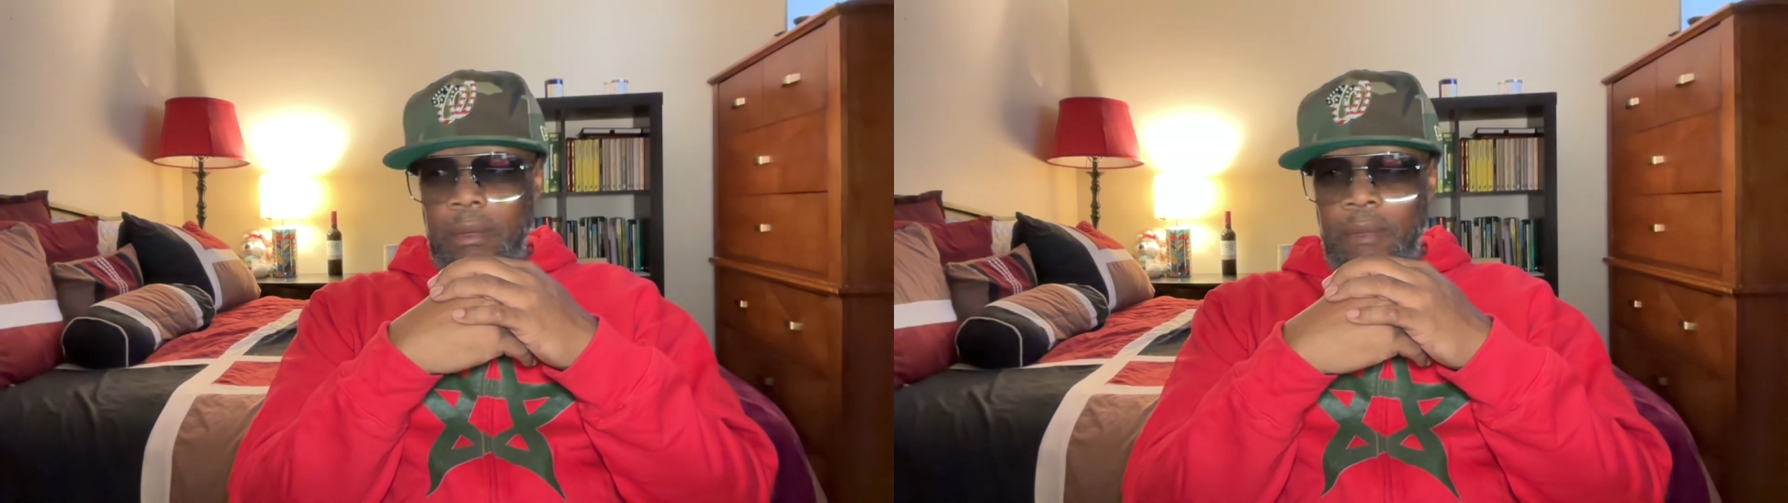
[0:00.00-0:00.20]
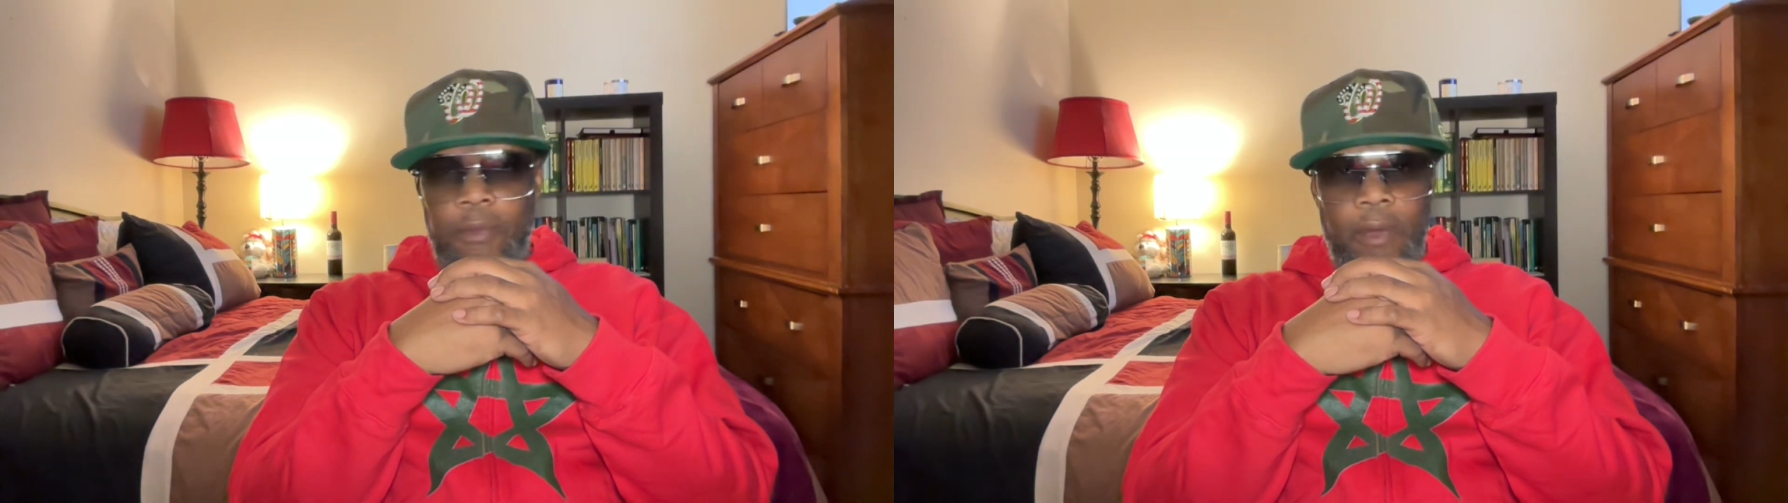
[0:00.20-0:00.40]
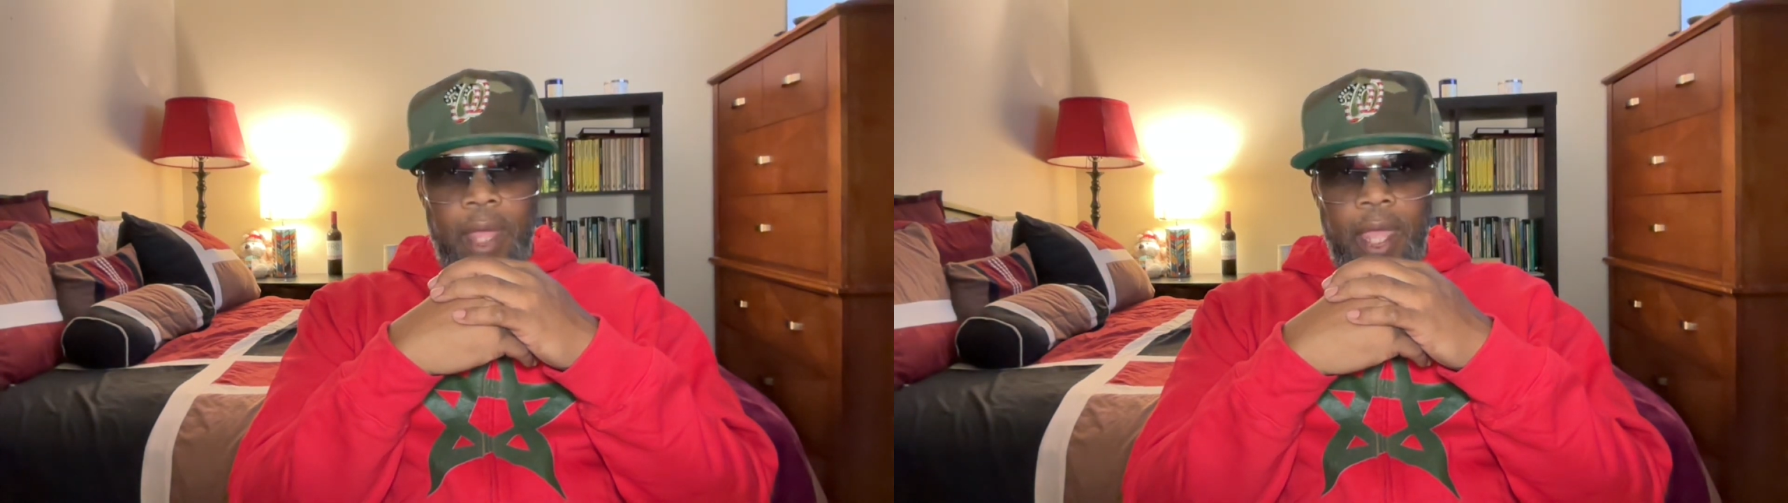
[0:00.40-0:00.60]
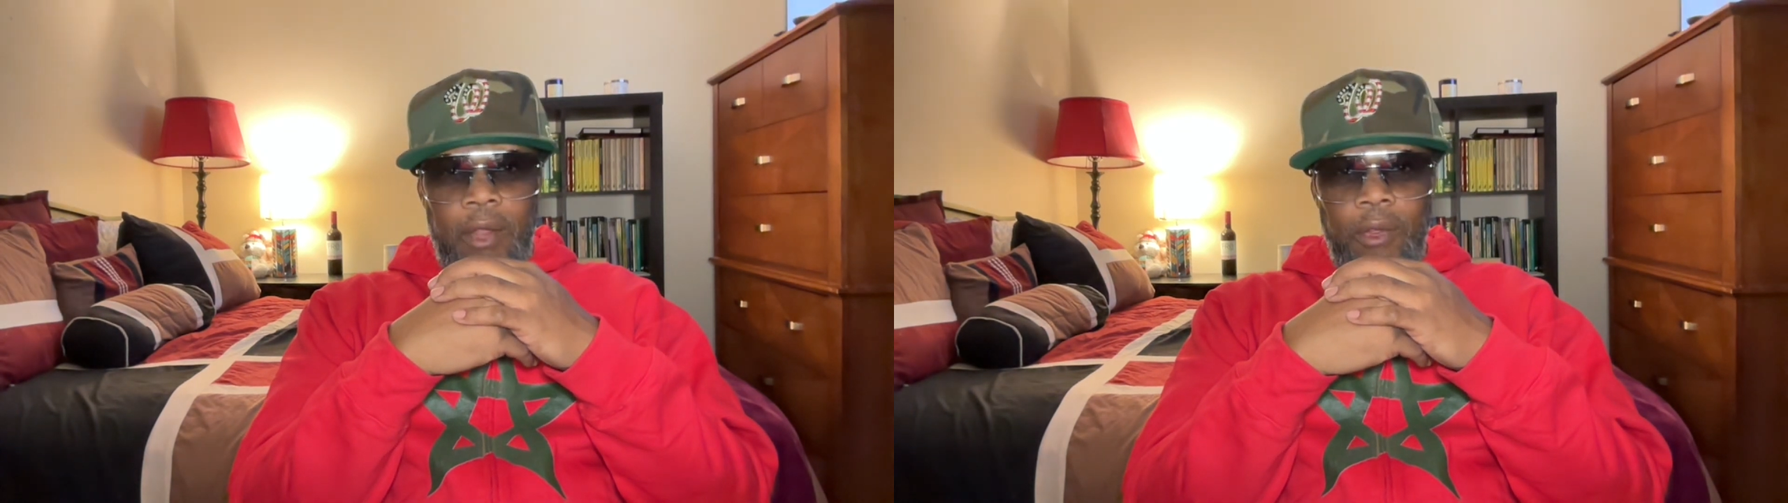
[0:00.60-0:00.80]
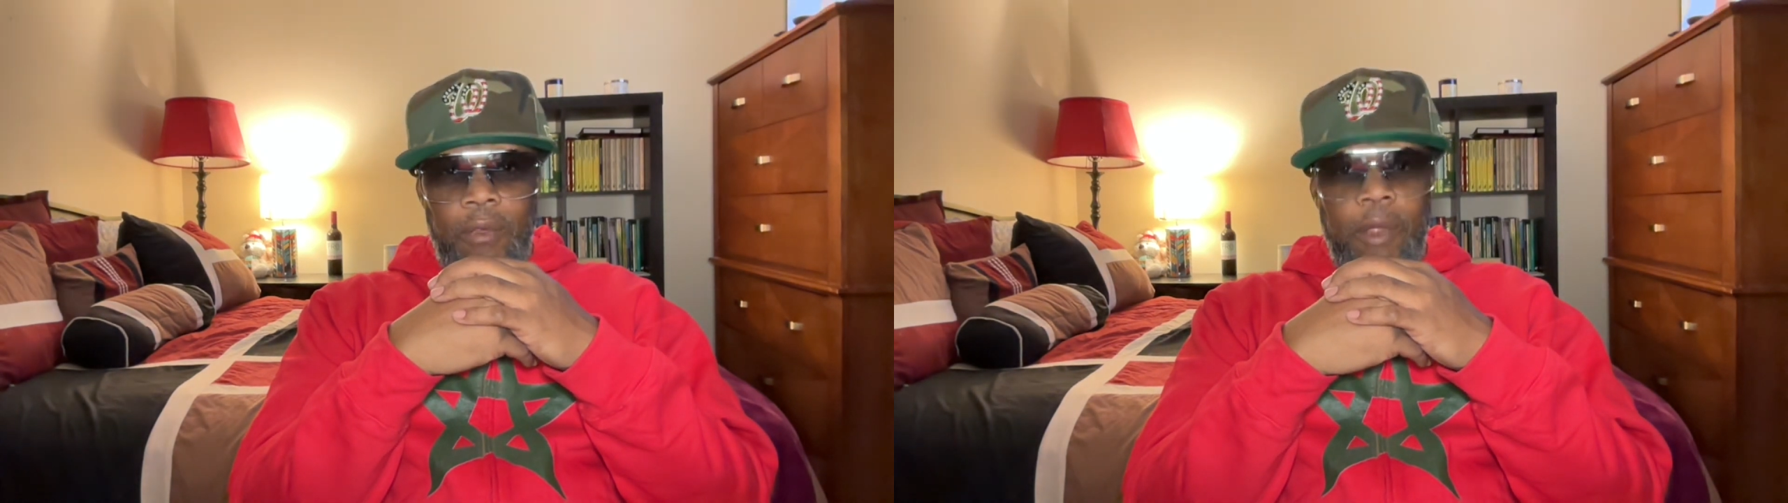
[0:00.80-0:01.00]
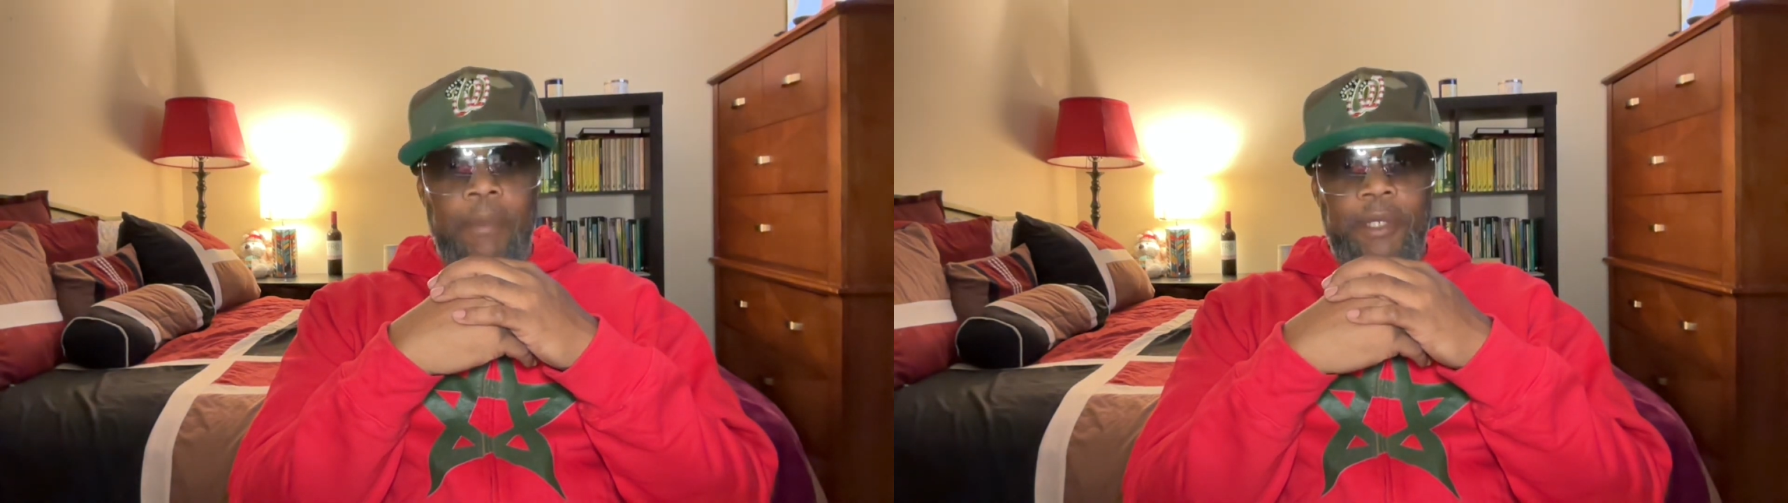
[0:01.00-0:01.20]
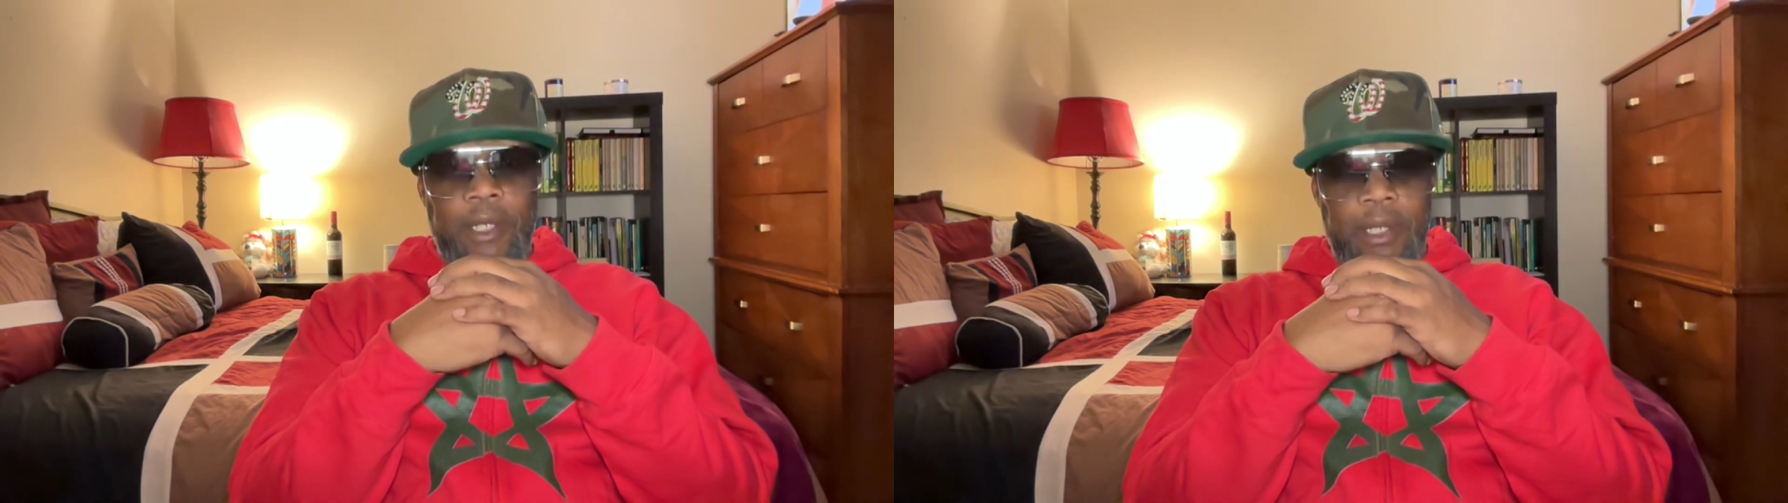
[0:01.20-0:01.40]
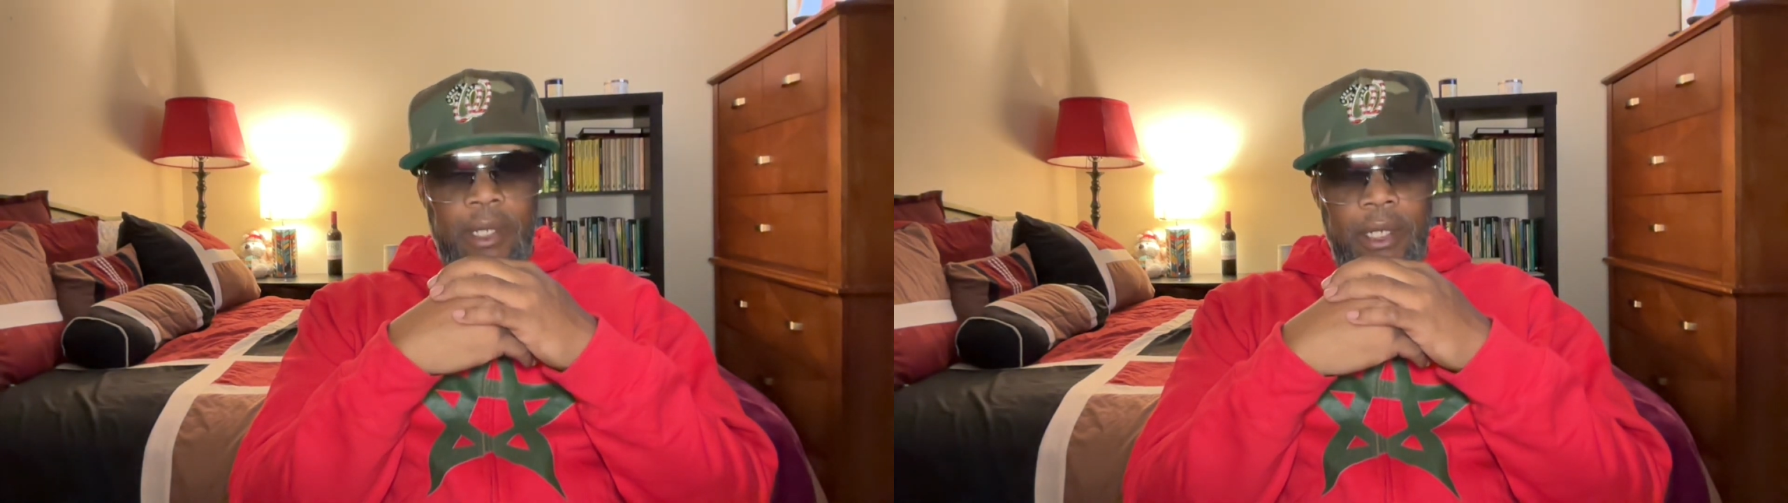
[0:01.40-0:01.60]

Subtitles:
the volcano eruption,